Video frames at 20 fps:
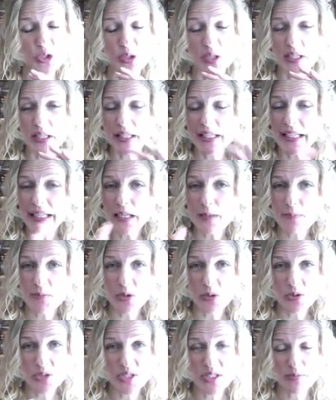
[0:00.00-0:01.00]
Clean up
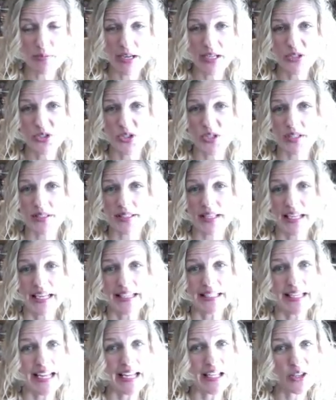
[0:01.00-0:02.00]
those smudges.
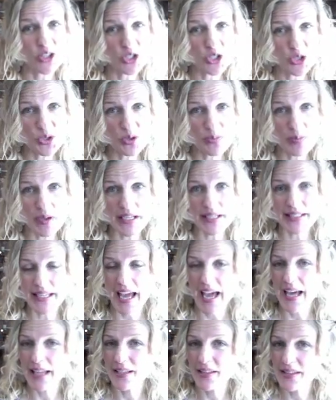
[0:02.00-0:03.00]
Take the toothpaste
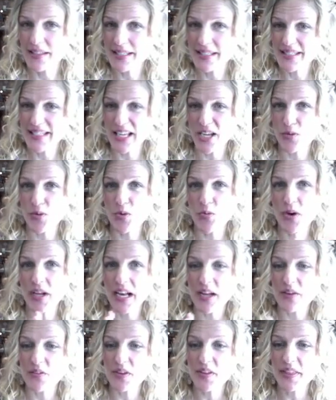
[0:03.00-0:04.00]
out of the sink. We want
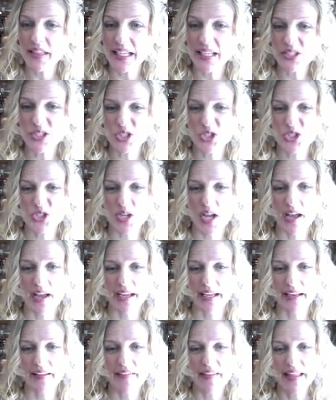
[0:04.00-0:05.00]
everything to
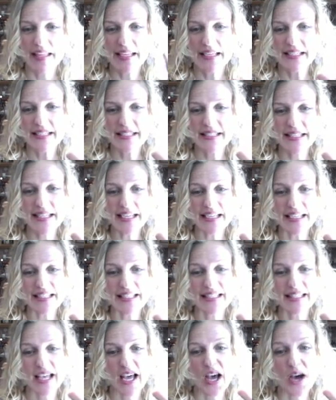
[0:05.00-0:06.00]
shine.
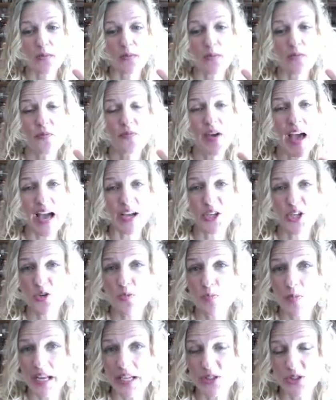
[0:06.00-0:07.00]
Sixth, vacuum
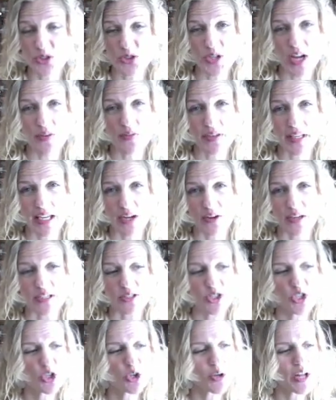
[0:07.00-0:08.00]
major traffic
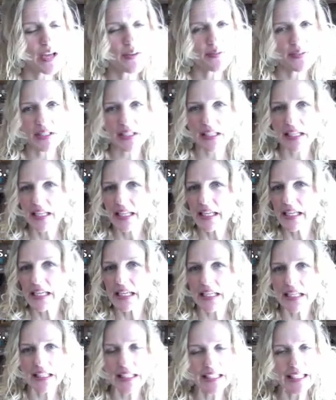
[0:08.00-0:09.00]
areas. You don't have to
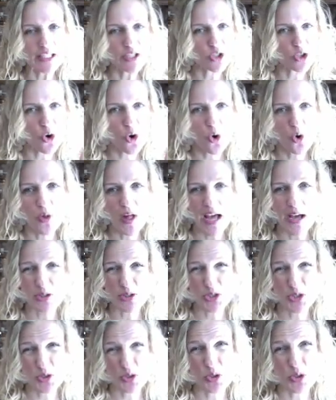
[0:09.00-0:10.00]
clean your whole
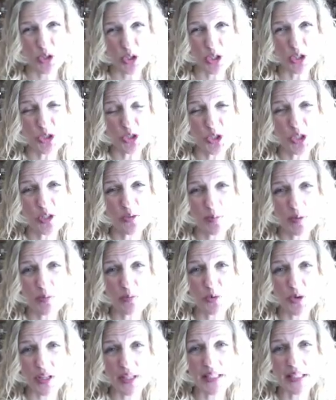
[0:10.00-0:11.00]
house. It should have been
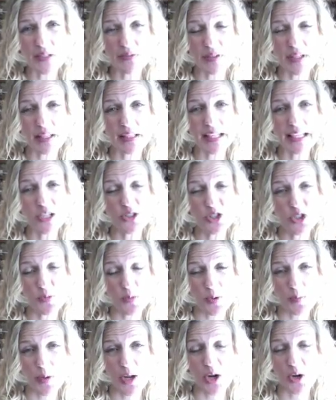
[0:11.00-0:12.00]
relatively clean as you
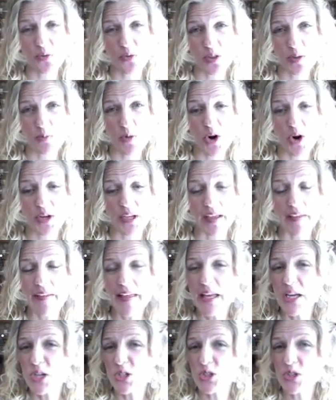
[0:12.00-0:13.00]
prepared for the market.
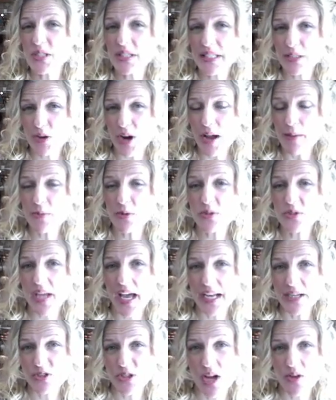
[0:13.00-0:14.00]
Just grab those
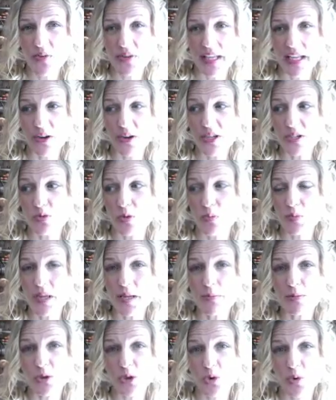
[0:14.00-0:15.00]
high traffic areas where
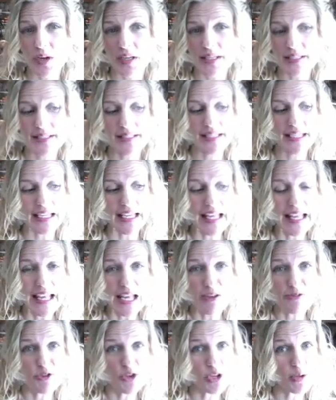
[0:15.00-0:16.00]
people are going to see.
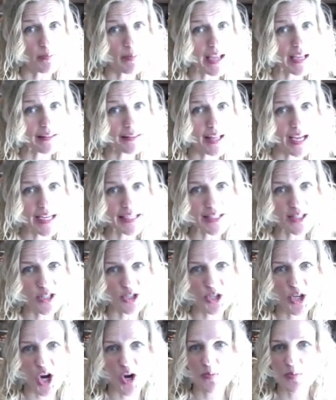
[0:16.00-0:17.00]
If you can make lines in the
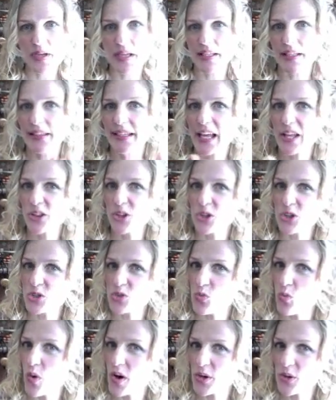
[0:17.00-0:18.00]
carpet, that looks
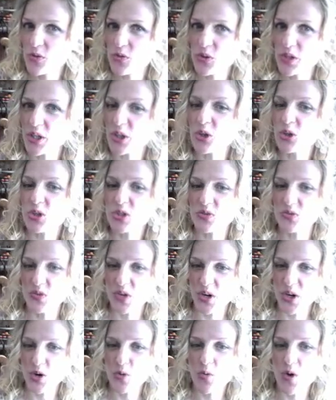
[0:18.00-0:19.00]
wonderful and it looks
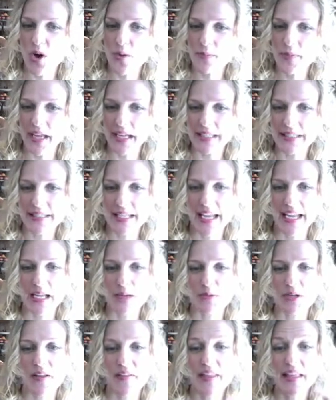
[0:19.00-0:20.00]
very well
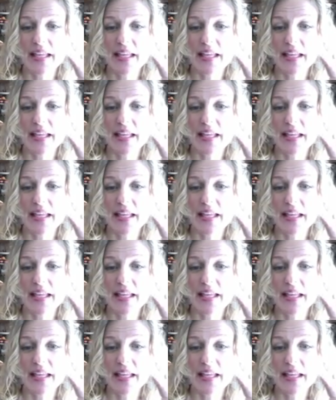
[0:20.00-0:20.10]
maintained.